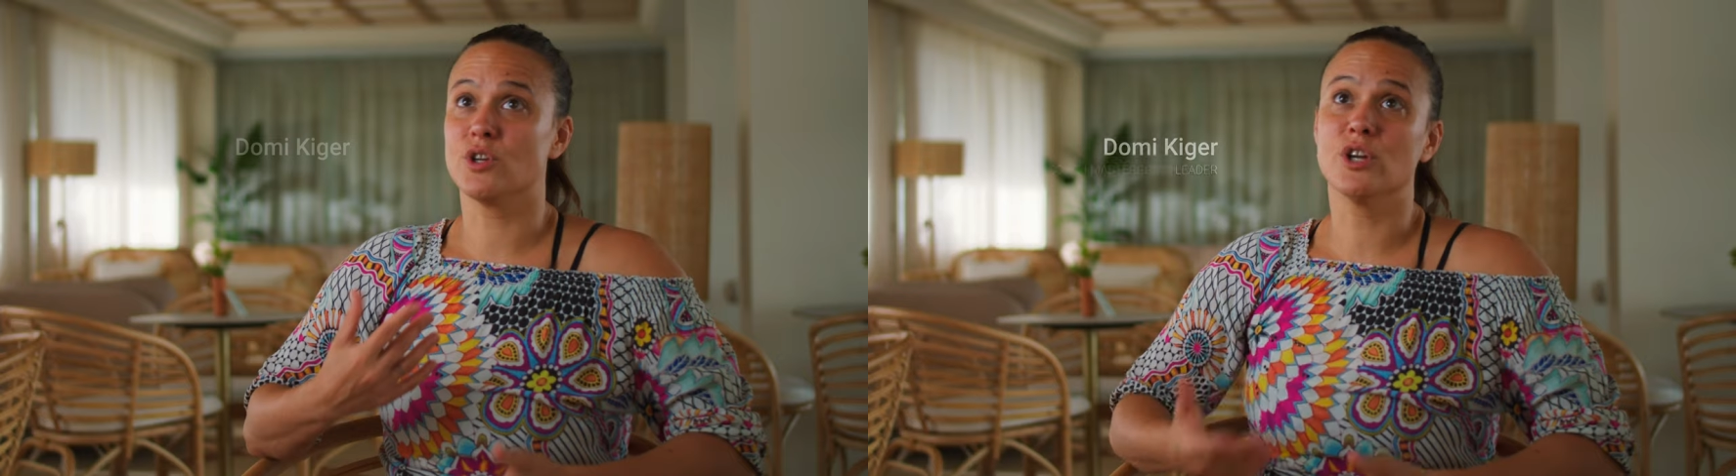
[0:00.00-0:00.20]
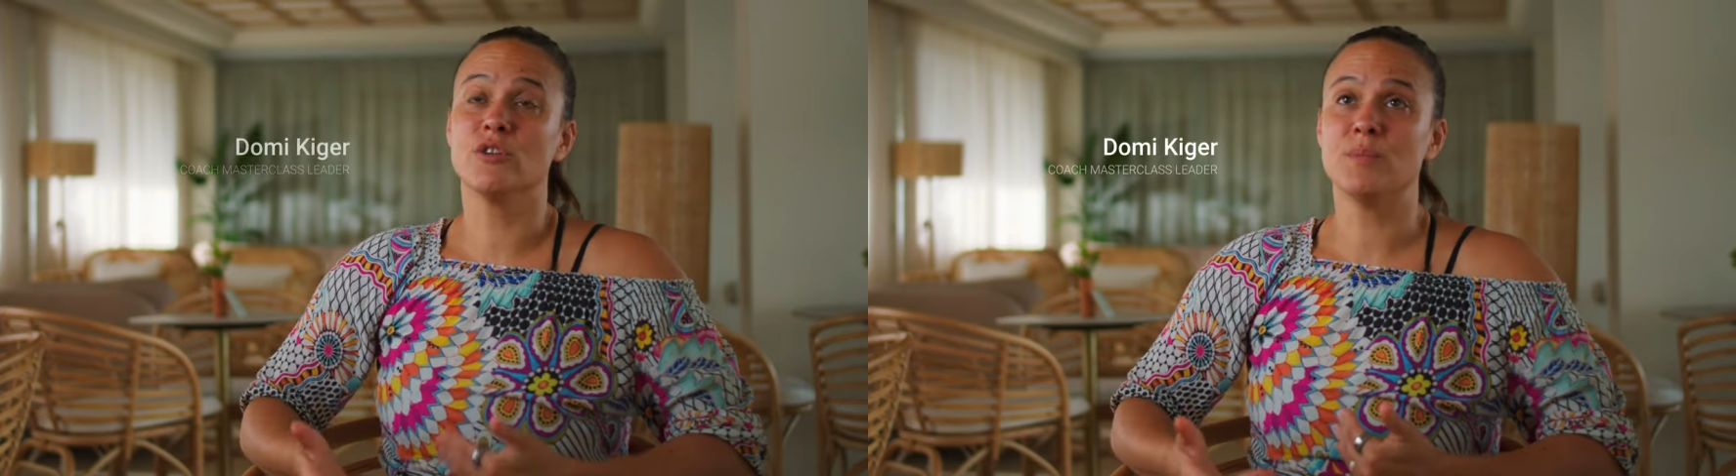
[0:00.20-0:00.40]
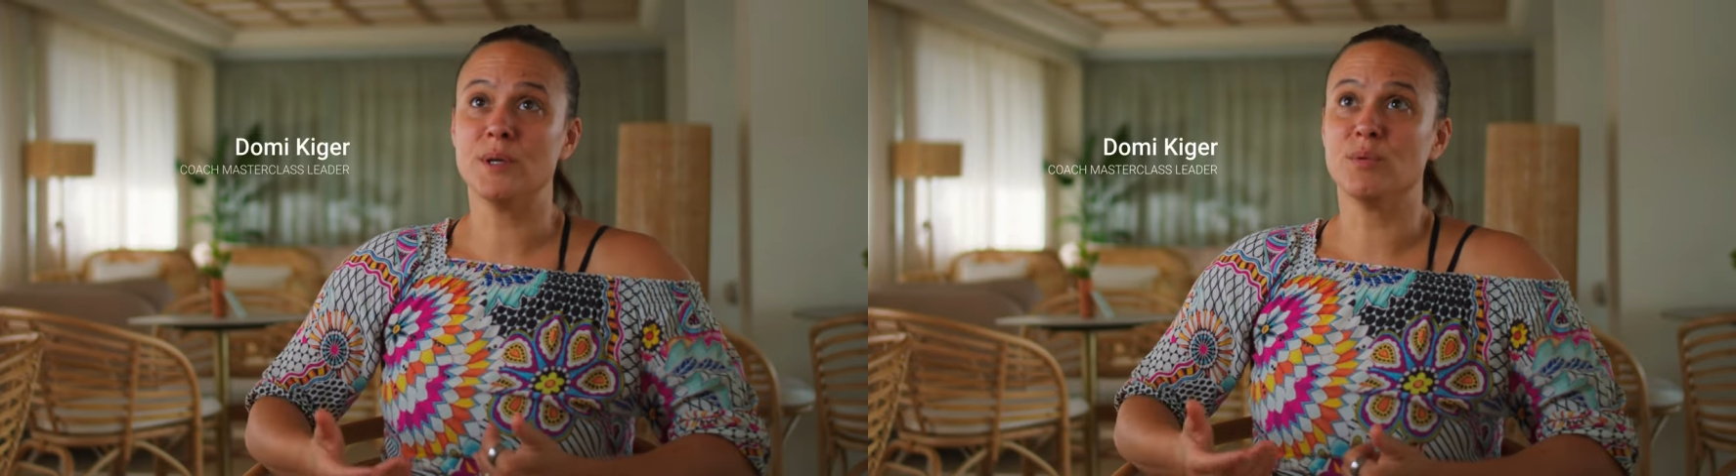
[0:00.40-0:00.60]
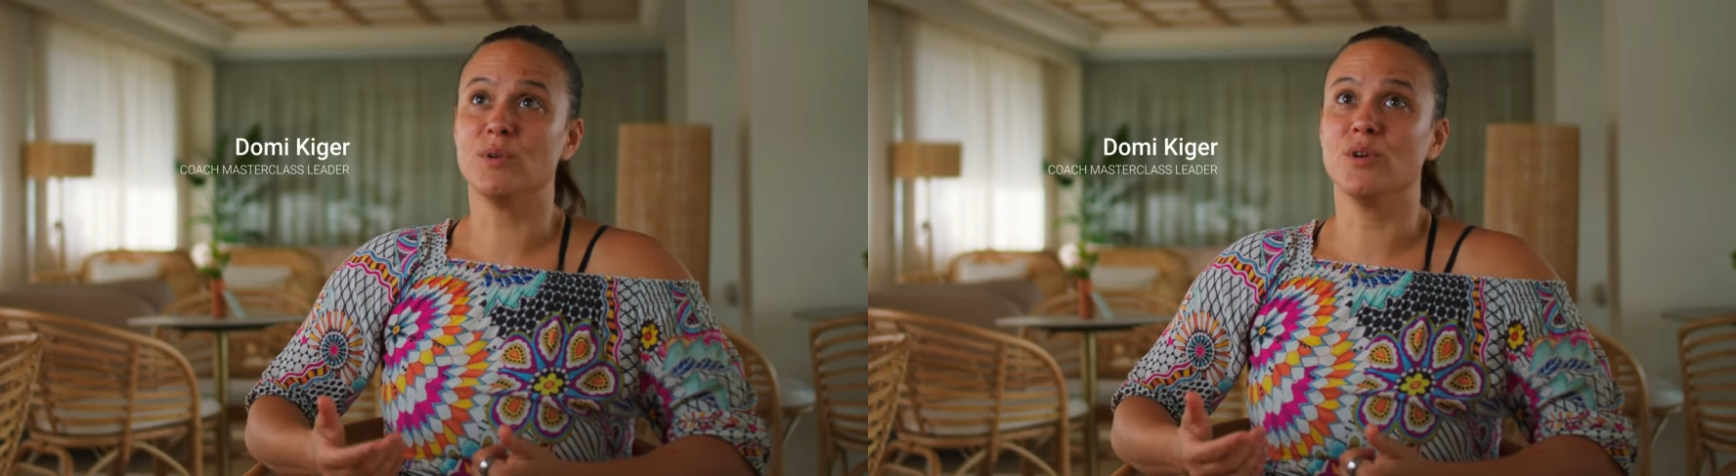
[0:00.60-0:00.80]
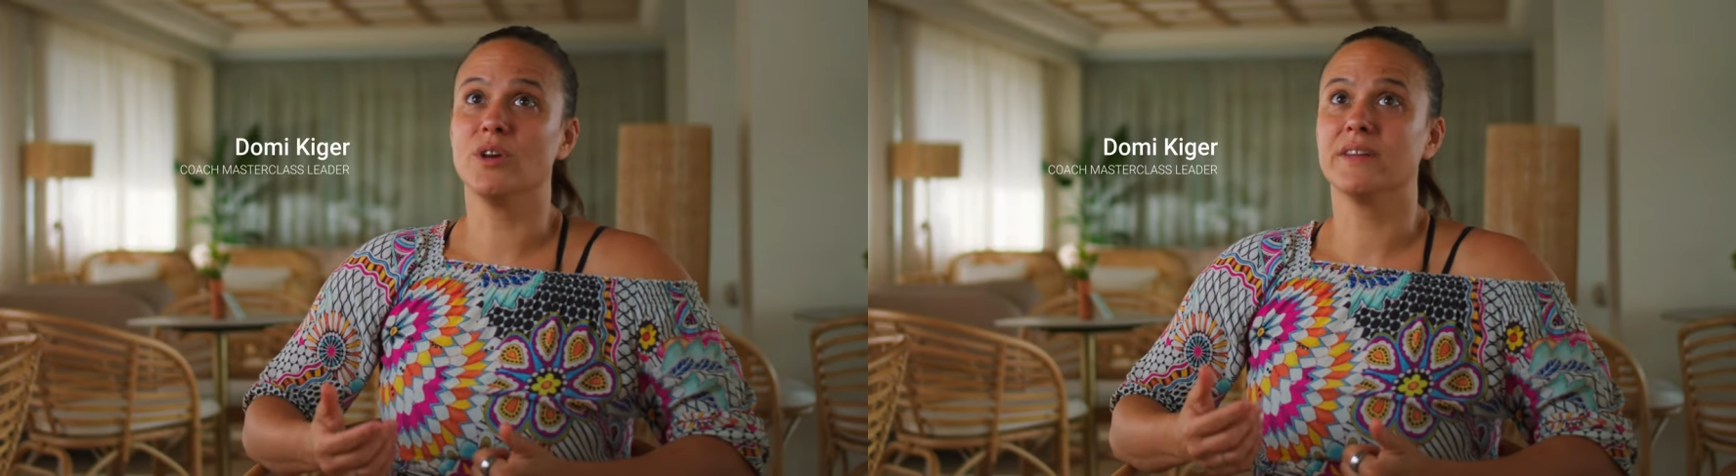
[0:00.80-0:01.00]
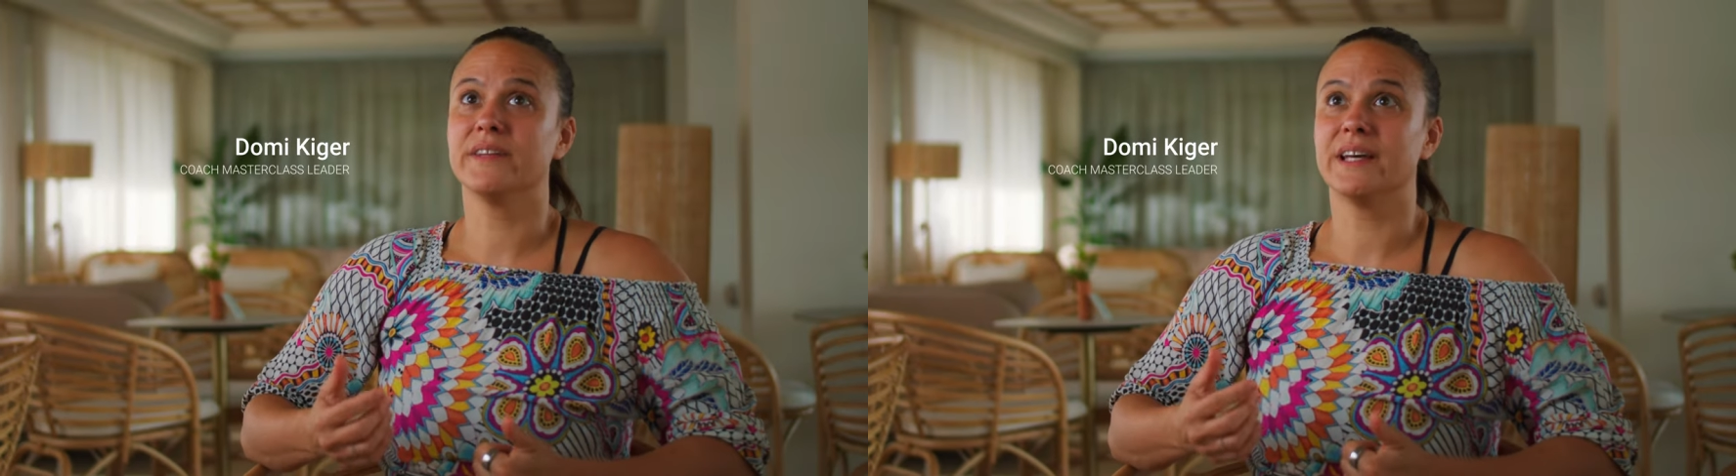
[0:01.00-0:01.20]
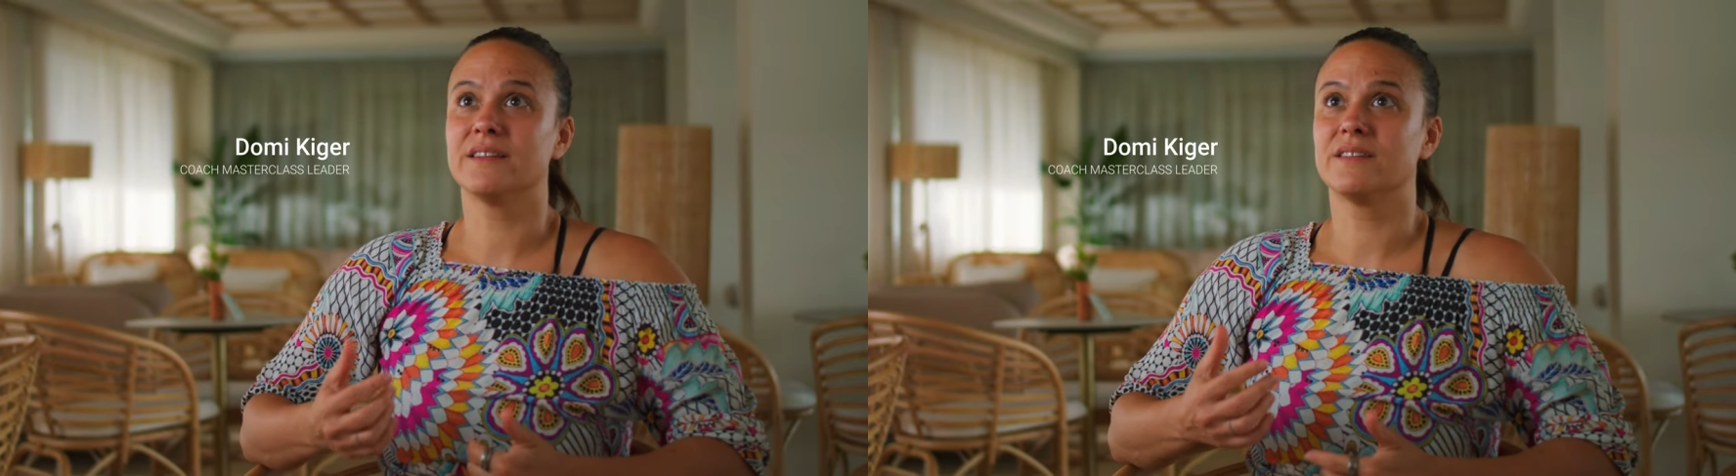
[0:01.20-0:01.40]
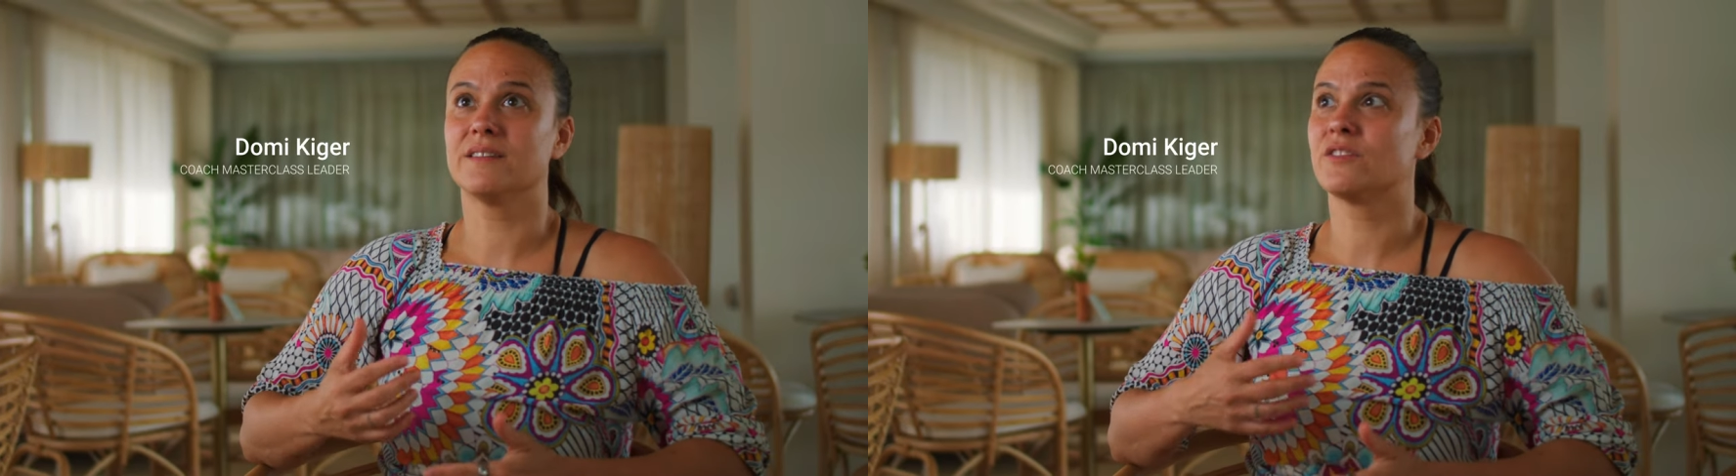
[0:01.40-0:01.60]
a lot of people
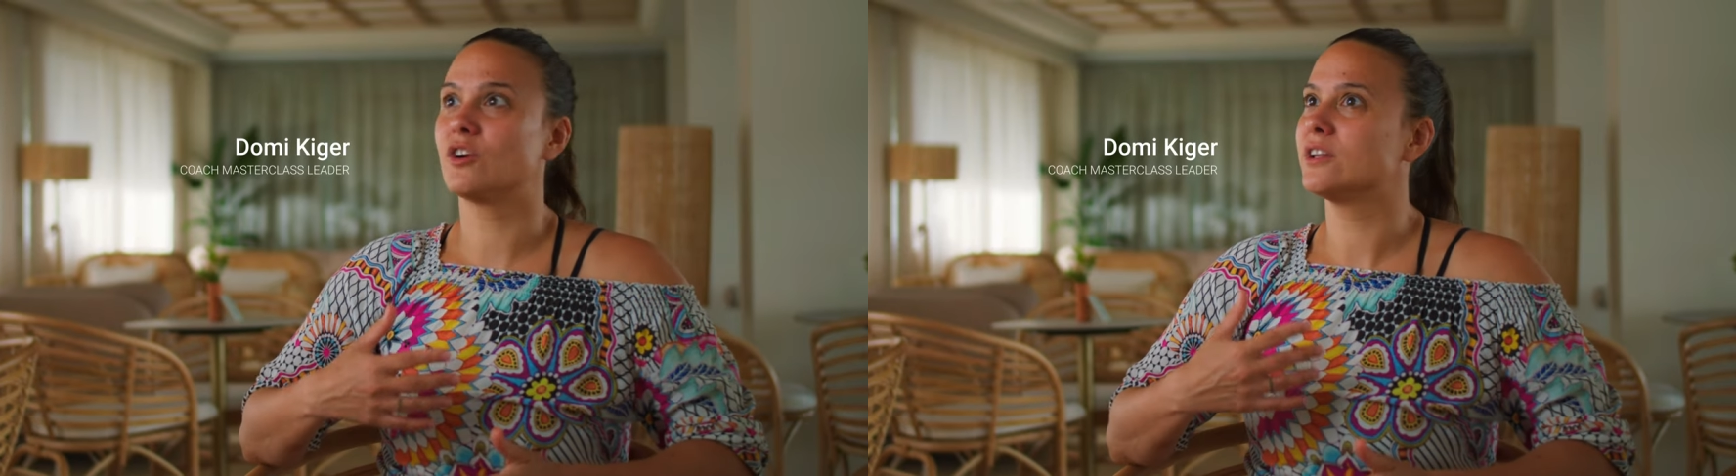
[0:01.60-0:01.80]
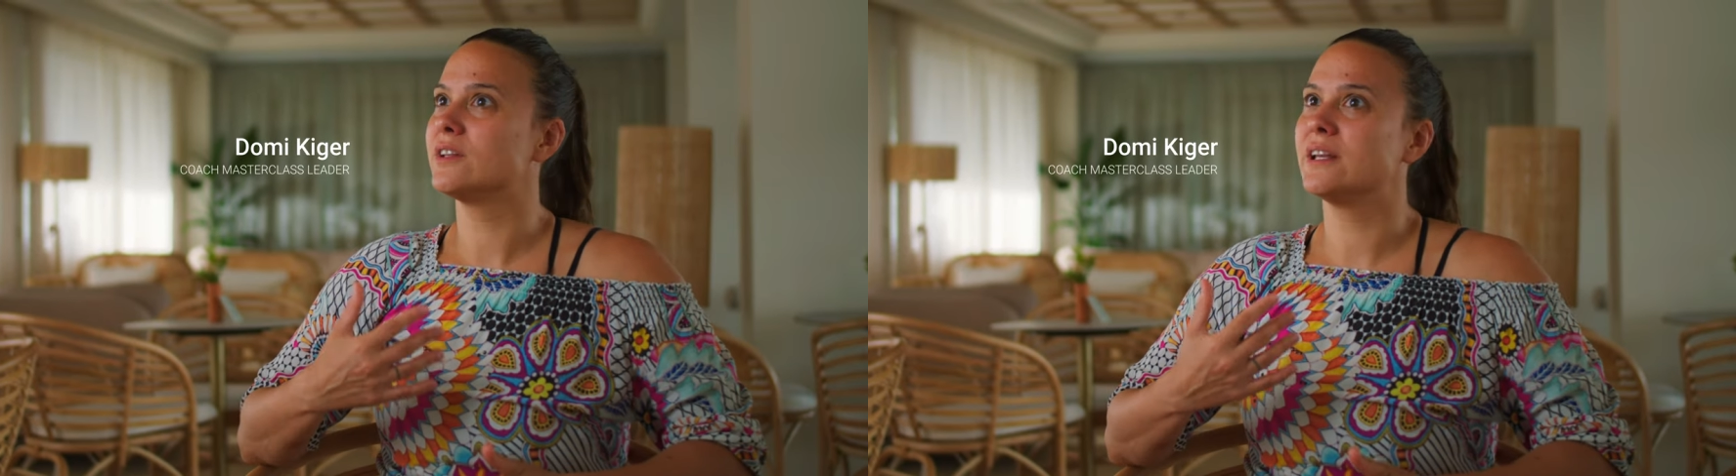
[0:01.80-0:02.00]
that started